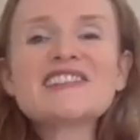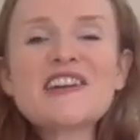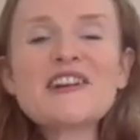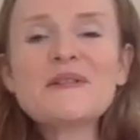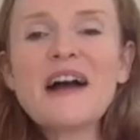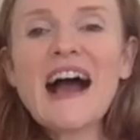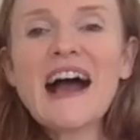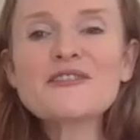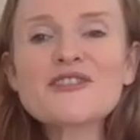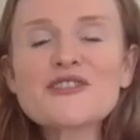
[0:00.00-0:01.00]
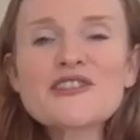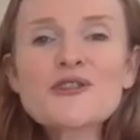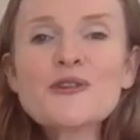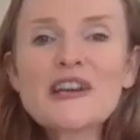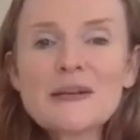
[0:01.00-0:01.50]
so I was just
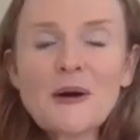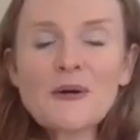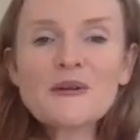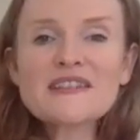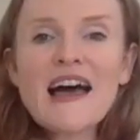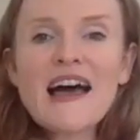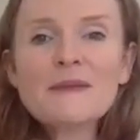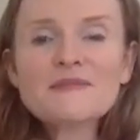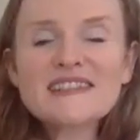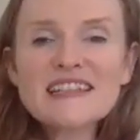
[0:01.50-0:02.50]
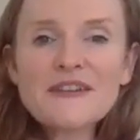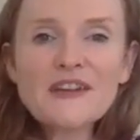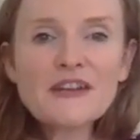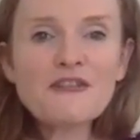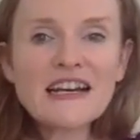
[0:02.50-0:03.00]
talking about um,
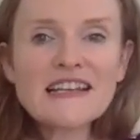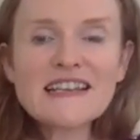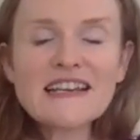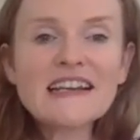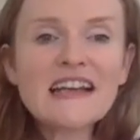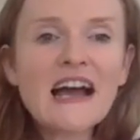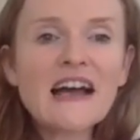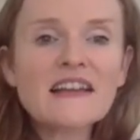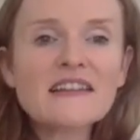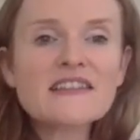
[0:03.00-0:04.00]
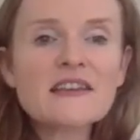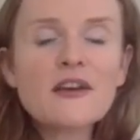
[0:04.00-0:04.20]
CV writing and